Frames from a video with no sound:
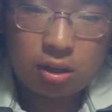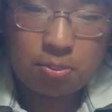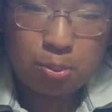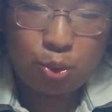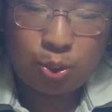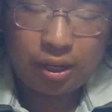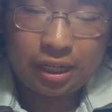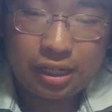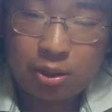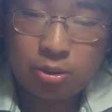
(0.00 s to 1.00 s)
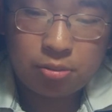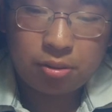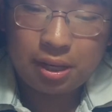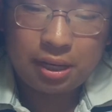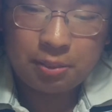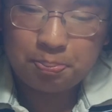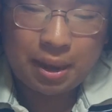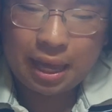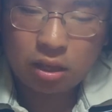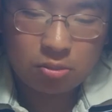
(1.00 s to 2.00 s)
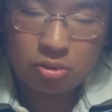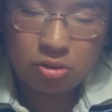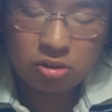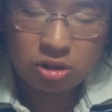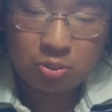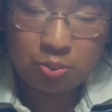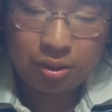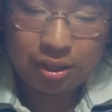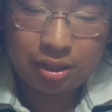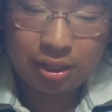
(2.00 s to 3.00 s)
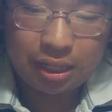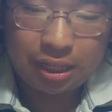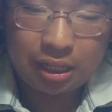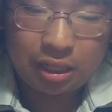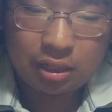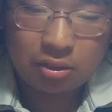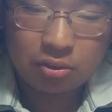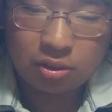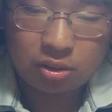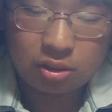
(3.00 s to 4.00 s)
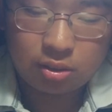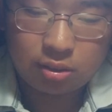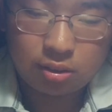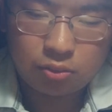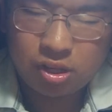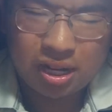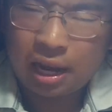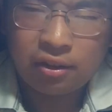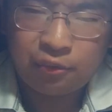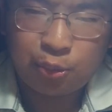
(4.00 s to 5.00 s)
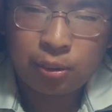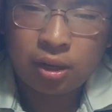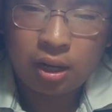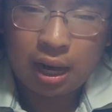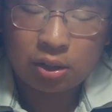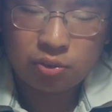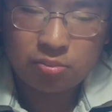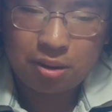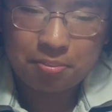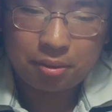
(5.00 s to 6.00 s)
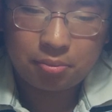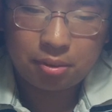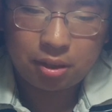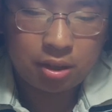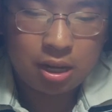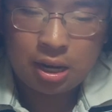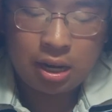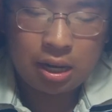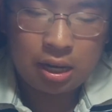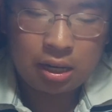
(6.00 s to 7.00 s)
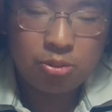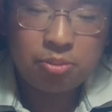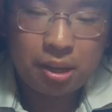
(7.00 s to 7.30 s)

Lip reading: a boy. He was playing basketball somewhere in, was it California? I don't remember, but he was